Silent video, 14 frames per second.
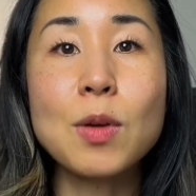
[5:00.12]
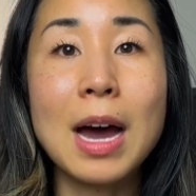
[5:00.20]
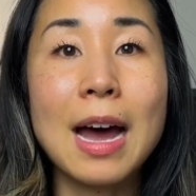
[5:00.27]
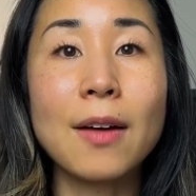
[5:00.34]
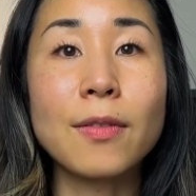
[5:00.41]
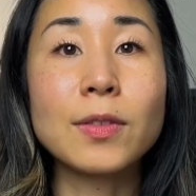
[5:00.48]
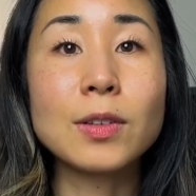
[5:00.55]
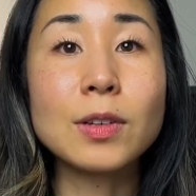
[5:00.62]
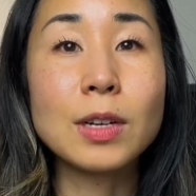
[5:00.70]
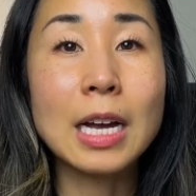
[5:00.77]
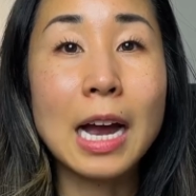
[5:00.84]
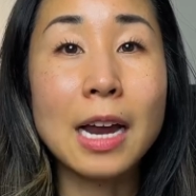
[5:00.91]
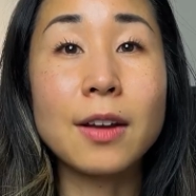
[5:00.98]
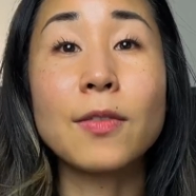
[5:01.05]
have to
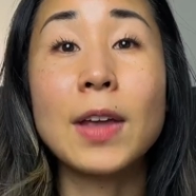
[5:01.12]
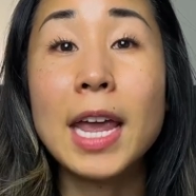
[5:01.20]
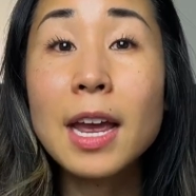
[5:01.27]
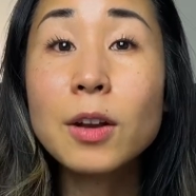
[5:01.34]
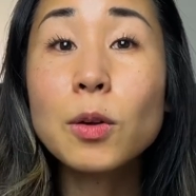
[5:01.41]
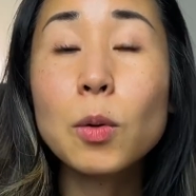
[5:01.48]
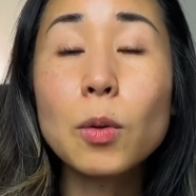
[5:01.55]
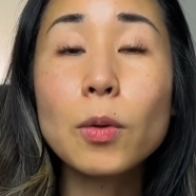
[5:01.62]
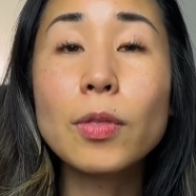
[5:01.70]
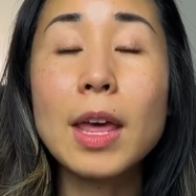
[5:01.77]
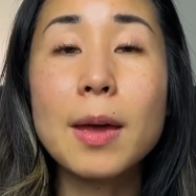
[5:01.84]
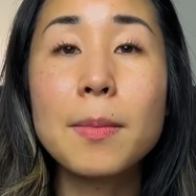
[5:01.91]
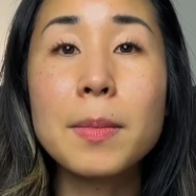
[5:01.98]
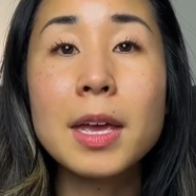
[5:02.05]
kind of handhold
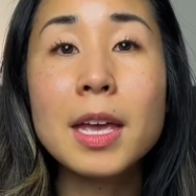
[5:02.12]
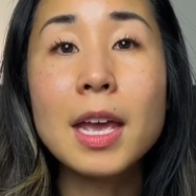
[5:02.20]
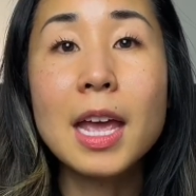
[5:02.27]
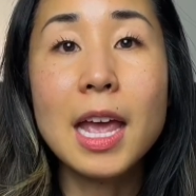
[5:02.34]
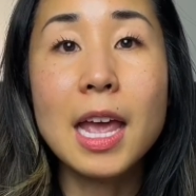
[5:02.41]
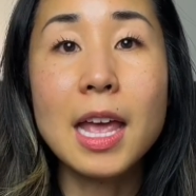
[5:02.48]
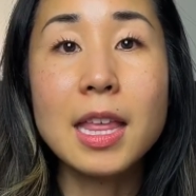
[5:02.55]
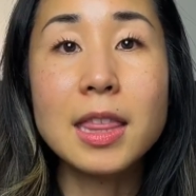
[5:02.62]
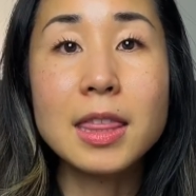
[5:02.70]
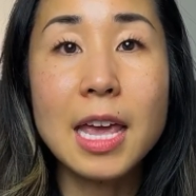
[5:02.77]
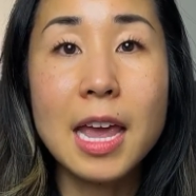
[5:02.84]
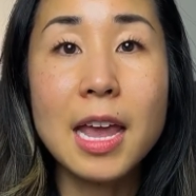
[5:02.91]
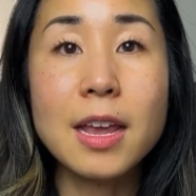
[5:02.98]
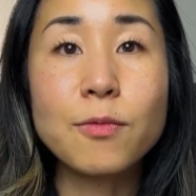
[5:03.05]
them and
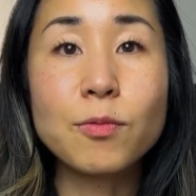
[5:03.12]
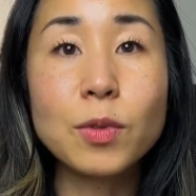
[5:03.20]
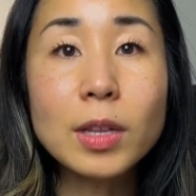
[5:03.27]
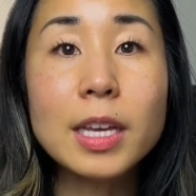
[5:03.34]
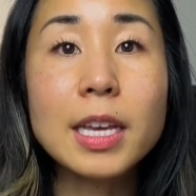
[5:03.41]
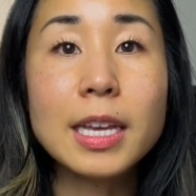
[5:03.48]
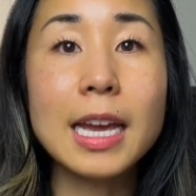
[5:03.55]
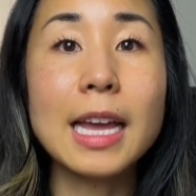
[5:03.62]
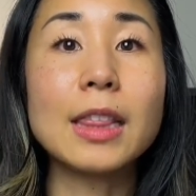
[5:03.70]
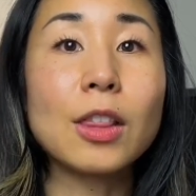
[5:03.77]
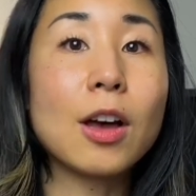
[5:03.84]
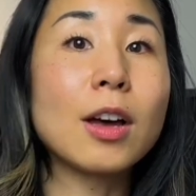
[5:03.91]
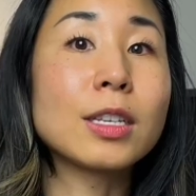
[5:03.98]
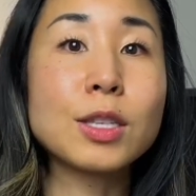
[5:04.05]
they really get
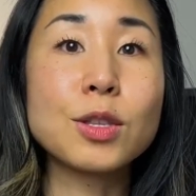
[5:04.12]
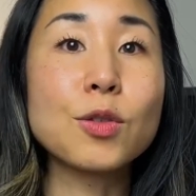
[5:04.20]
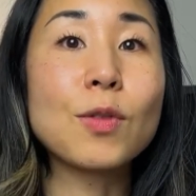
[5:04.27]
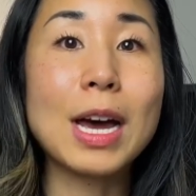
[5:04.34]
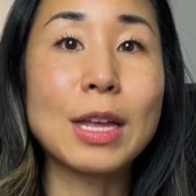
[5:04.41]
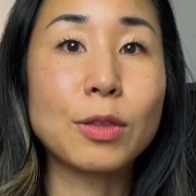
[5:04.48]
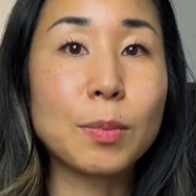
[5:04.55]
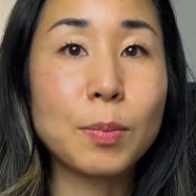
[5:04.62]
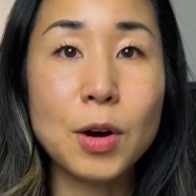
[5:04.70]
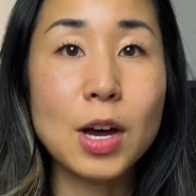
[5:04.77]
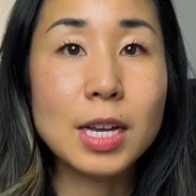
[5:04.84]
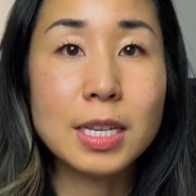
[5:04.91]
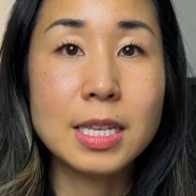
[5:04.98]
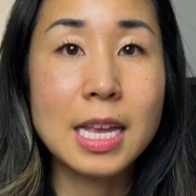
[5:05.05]
lost throughout the
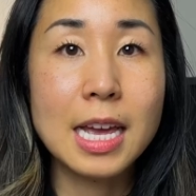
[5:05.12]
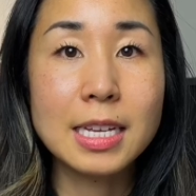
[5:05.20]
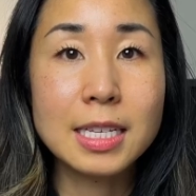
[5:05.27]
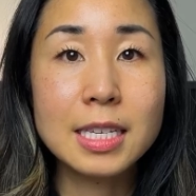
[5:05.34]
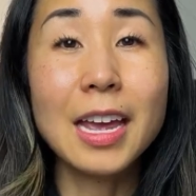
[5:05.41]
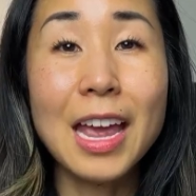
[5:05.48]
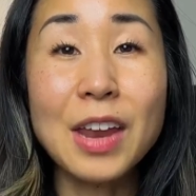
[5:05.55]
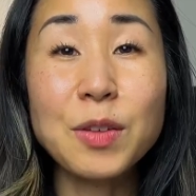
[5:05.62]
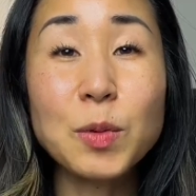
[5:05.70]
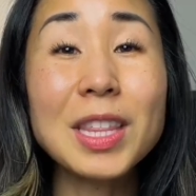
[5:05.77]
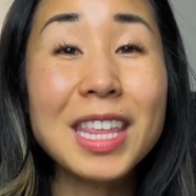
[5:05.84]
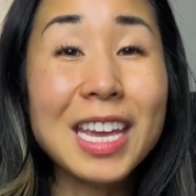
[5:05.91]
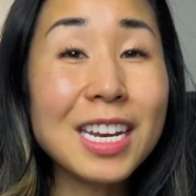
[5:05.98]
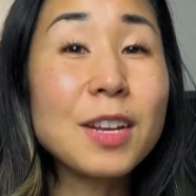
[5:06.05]
process. And
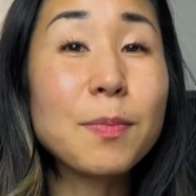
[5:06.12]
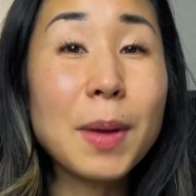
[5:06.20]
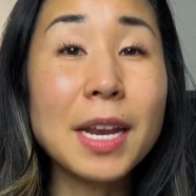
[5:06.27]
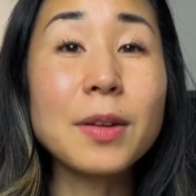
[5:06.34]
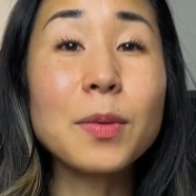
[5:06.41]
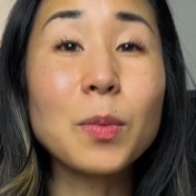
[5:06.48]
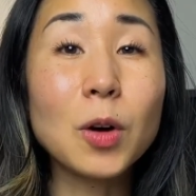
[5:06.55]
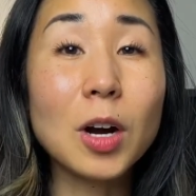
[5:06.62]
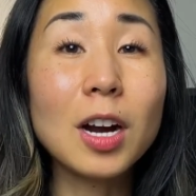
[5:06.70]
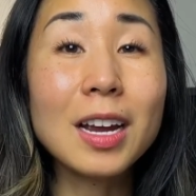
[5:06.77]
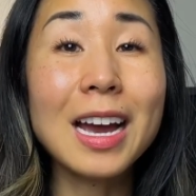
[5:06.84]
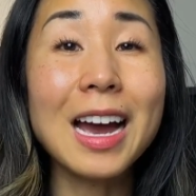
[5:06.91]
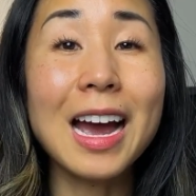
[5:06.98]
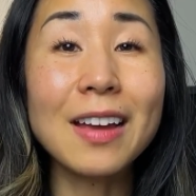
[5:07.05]
with independent
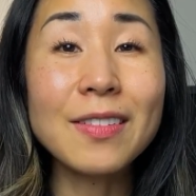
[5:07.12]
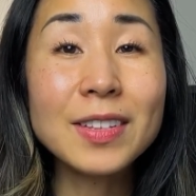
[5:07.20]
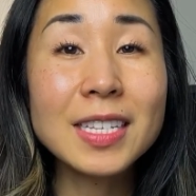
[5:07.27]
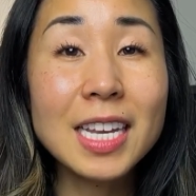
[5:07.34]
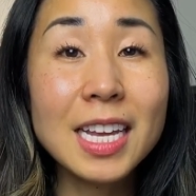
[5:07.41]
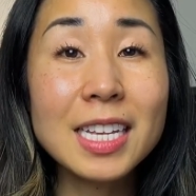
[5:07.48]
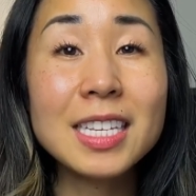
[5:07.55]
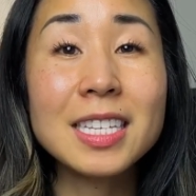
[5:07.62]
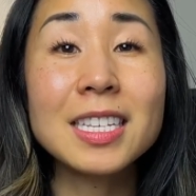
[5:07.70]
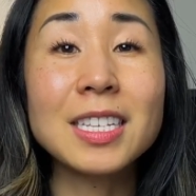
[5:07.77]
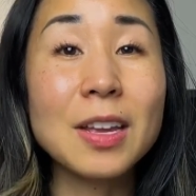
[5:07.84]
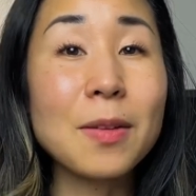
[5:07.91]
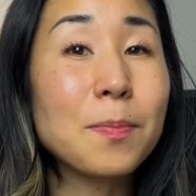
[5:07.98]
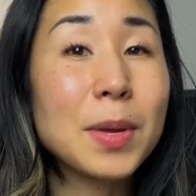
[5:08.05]
work, I've seen
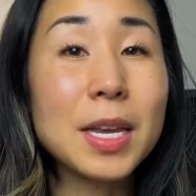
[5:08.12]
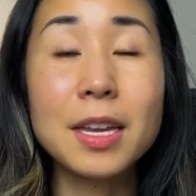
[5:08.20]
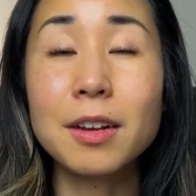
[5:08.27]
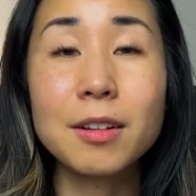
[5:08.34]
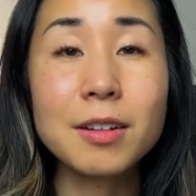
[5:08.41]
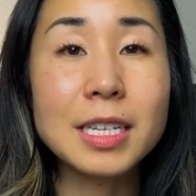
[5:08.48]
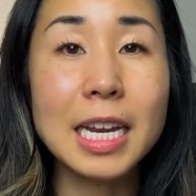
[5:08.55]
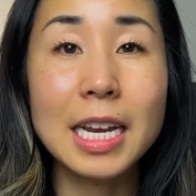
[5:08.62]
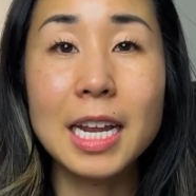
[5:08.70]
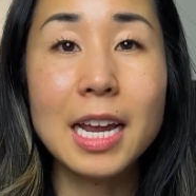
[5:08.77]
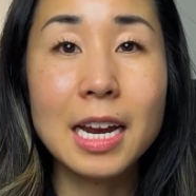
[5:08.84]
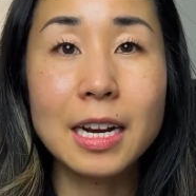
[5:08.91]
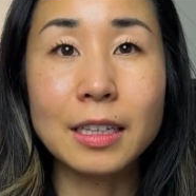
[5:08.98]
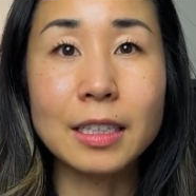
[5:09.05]
some beginner data
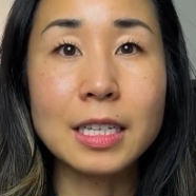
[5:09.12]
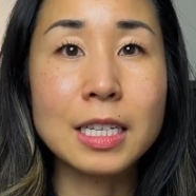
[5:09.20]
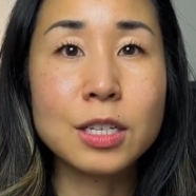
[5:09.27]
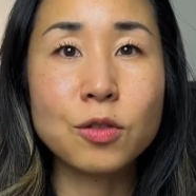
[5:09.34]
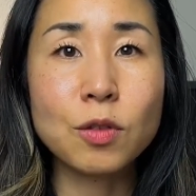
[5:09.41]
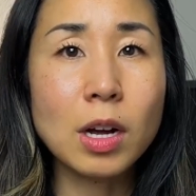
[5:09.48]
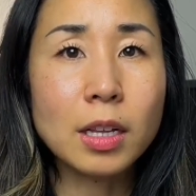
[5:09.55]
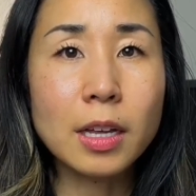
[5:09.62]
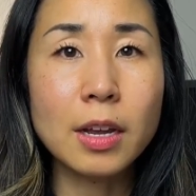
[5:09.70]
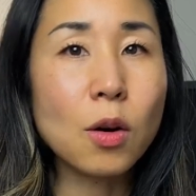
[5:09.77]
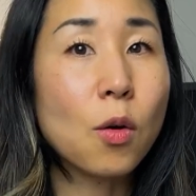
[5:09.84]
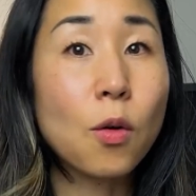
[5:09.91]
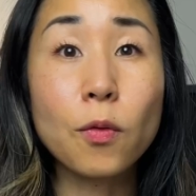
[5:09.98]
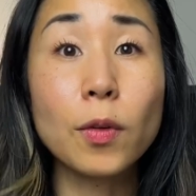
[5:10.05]
analysts struggling
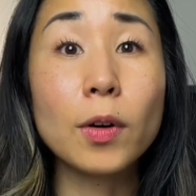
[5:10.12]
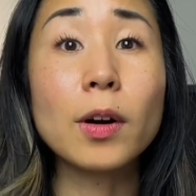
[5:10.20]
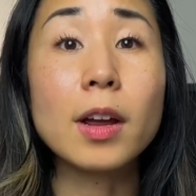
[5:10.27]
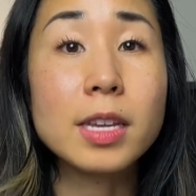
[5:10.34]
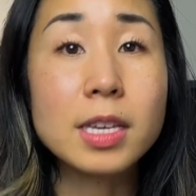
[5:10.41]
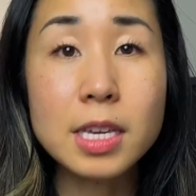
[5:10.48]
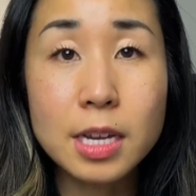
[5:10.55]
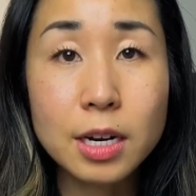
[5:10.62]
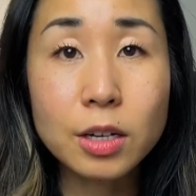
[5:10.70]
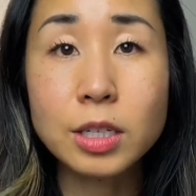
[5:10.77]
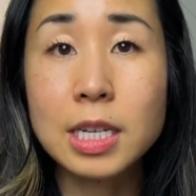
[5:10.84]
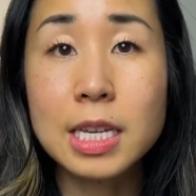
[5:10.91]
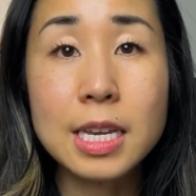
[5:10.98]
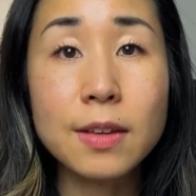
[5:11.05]
over a year
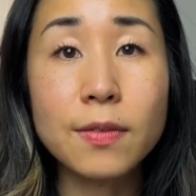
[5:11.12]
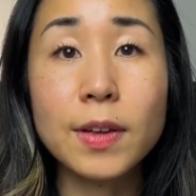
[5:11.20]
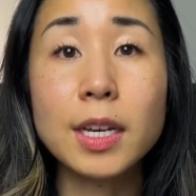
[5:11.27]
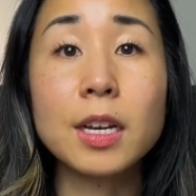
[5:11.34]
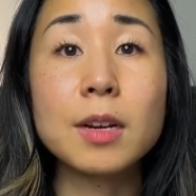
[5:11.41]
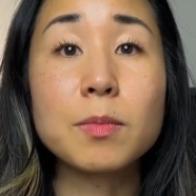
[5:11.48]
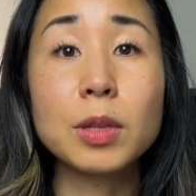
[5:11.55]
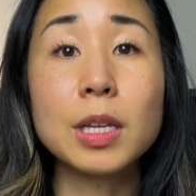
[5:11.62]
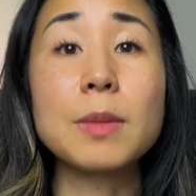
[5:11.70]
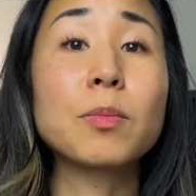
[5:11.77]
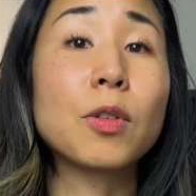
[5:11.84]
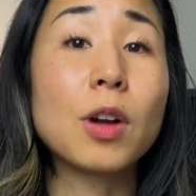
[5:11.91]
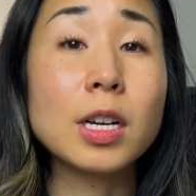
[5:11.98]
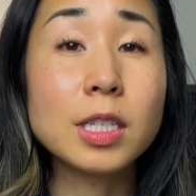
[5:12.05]
to even complete
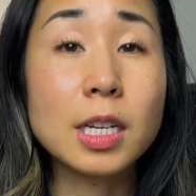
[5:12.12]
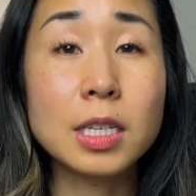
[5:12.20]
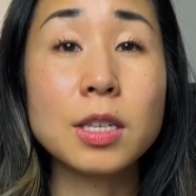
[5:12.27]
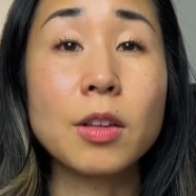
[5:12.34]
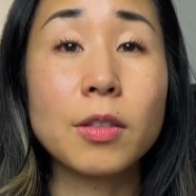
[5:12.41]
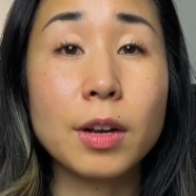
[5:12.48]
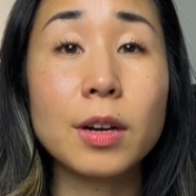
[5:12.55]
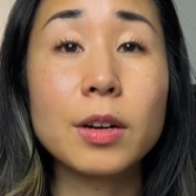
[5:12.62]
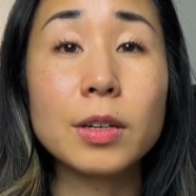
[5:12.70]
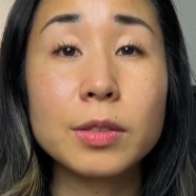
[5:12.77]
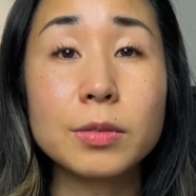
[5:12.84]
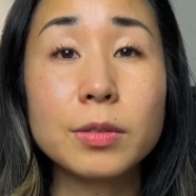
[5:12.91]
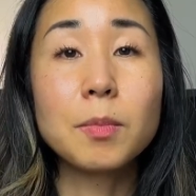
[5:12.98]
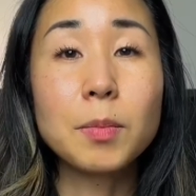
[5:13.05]
projects on their own.